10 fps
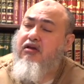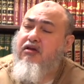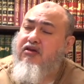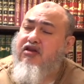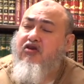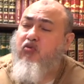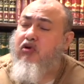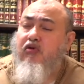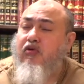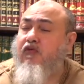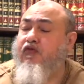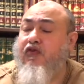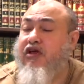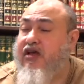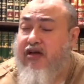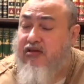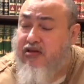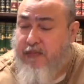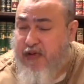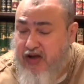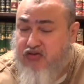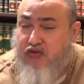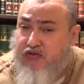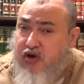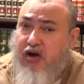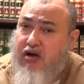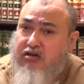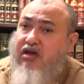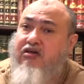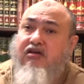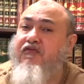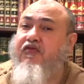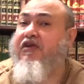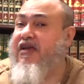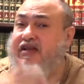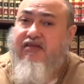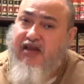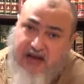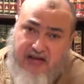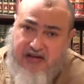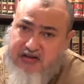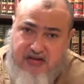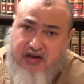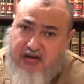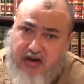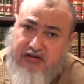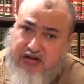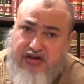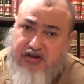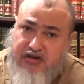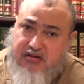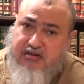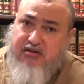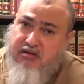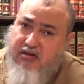they will forget the path of God and they forget the ethics that God teaches.